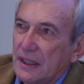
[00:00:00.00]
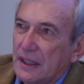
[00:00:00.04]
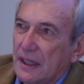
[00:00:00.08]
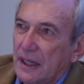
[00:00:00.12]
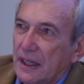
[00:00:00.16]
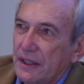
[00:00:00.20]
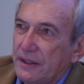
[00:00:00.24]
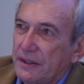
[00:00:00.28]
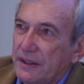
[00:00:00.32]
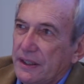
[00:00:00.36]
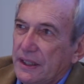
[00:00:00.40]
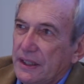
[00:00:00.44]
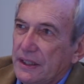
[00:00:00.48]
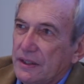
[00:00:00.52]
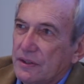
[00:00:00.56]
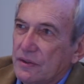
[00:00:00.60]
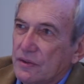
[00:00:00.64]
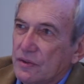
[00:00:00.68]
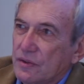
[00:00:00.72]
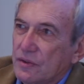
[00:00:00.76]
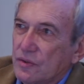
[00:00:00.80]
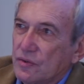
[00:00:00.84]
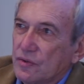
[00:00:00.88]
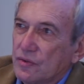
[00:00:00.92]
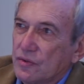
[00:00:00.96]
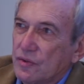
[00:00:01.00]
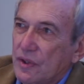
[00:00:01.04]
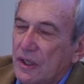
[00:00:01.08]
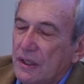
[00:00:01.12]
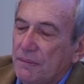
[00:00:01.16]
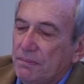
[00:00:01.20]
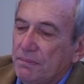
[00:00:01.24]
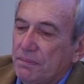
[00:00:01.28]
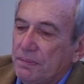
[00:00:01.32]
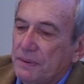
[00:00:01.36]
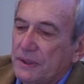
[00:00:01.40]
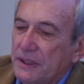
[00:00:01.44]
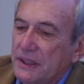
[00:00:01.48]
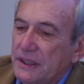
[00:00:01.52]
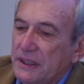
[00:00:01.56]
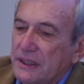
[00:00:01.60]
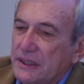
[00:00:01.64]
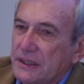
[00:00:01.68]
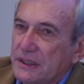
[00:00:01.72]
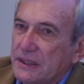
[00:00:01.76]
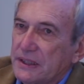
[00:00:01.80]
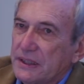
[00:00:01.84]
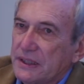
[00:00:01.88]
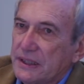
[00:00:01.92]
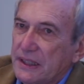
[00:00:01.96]
I think Trump
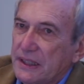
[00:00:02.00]
is